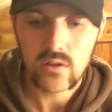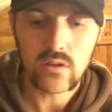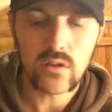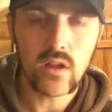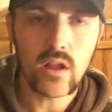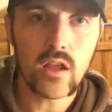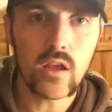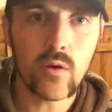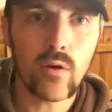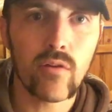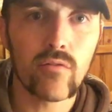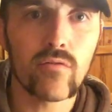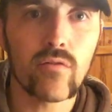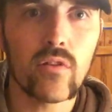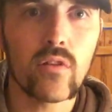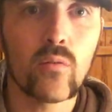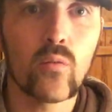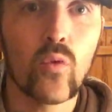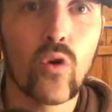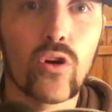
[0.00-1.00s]
There you have
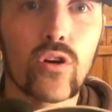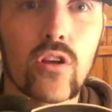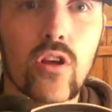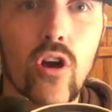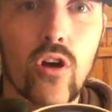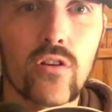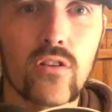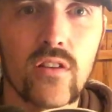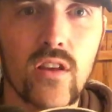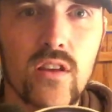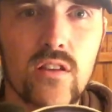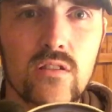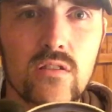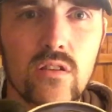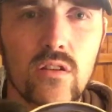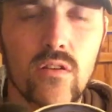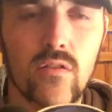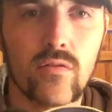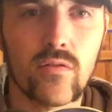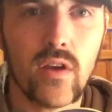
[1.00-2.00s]
one contents
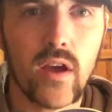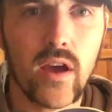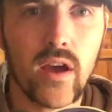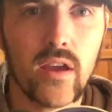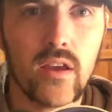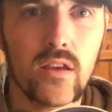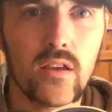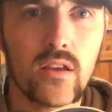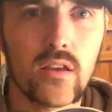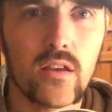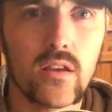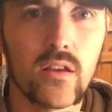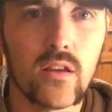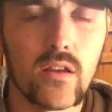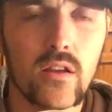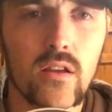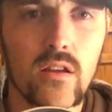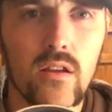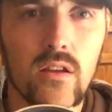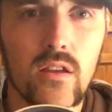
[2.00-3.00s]
of a
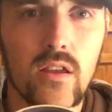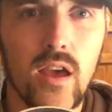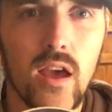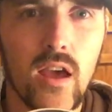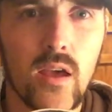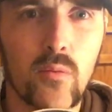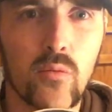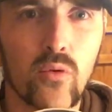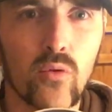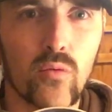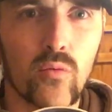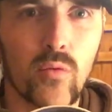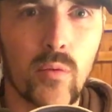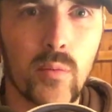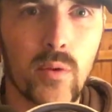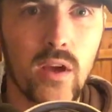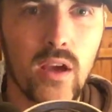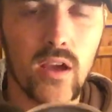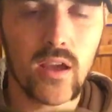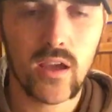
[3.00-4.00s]
cable
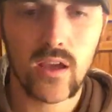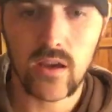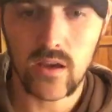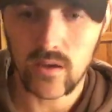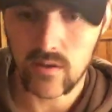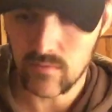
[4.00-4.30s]
repair kit.